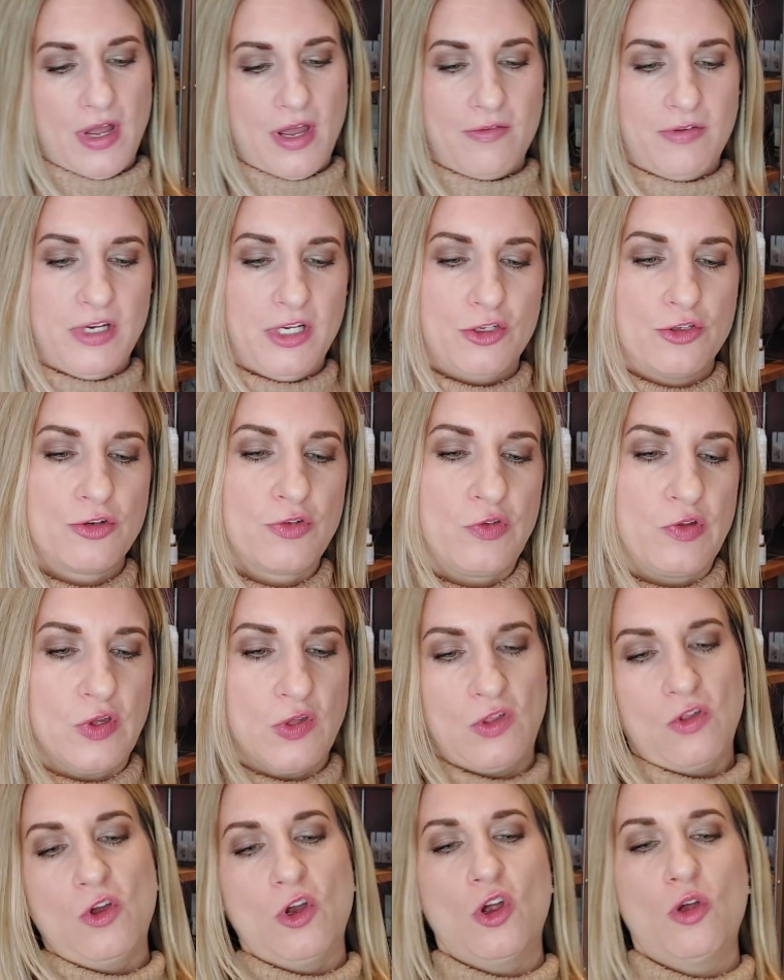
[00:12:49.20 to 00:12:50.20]
of an interesting
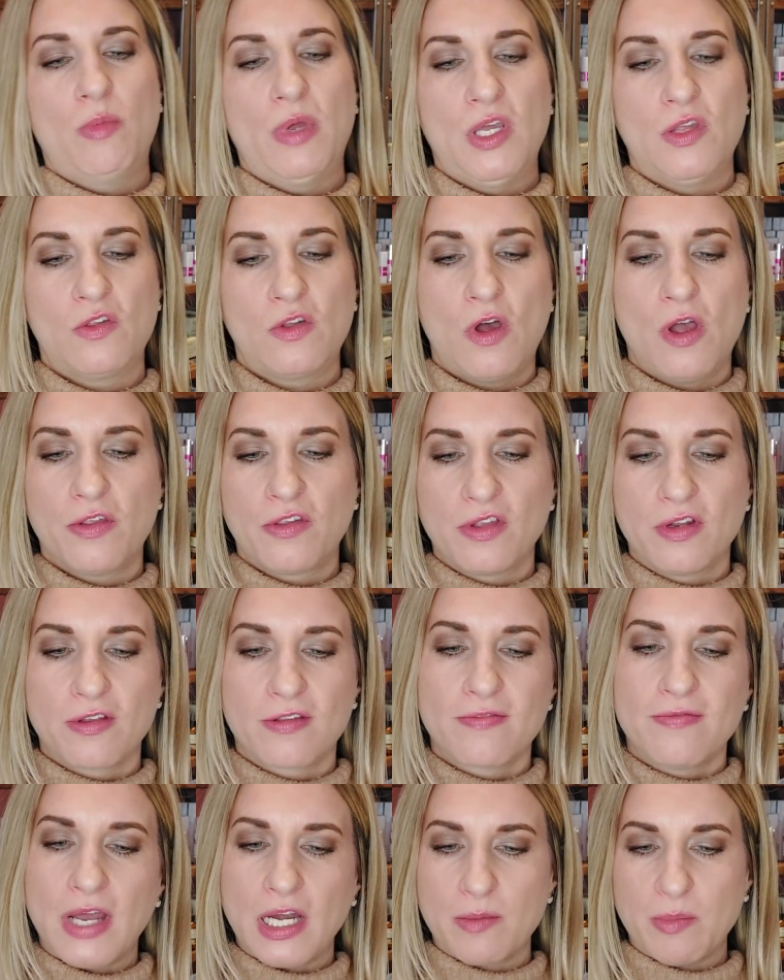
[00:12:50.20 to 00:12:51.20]
serum is Constance
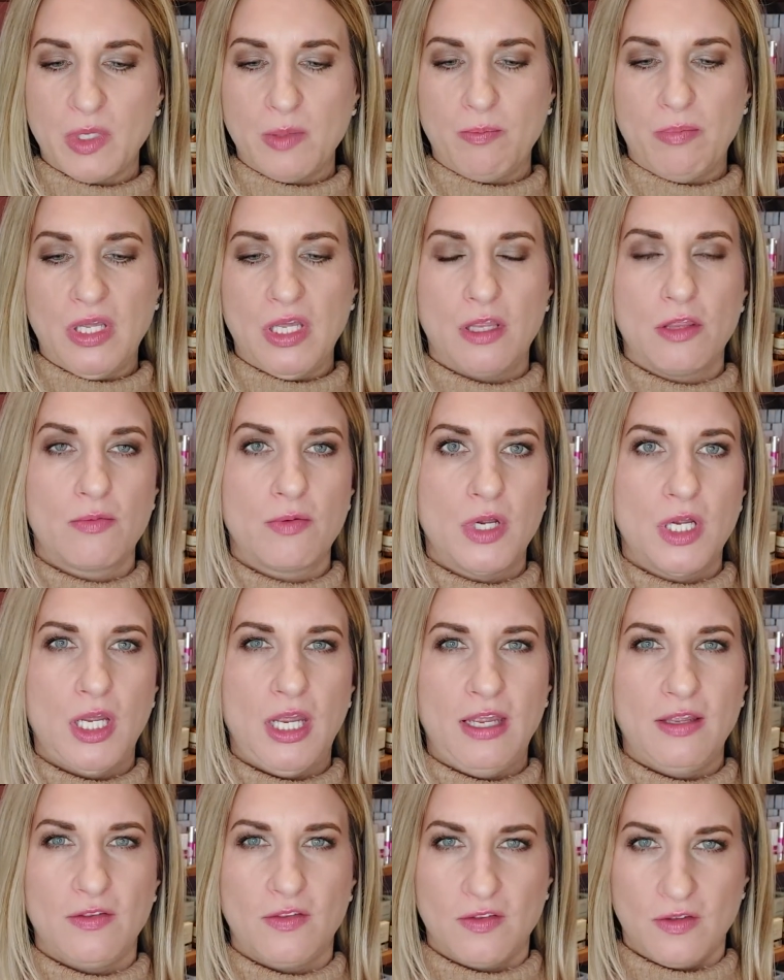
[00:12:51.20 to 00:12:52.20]
Vitamin B3
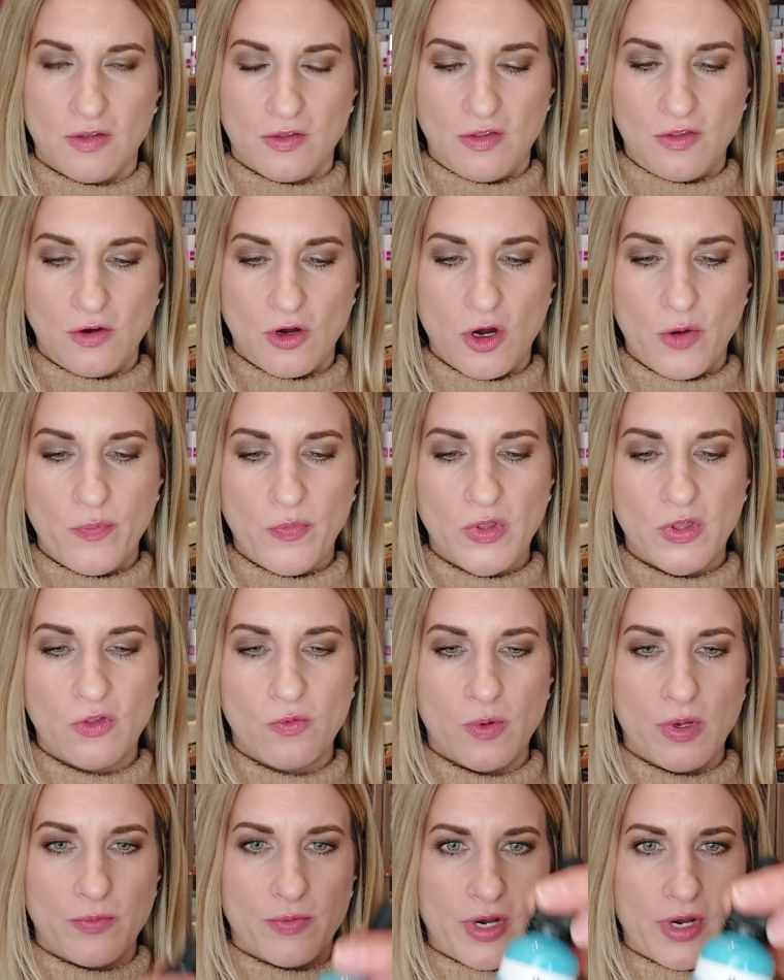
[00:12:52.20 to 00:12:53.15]
and Zinc Serum. This one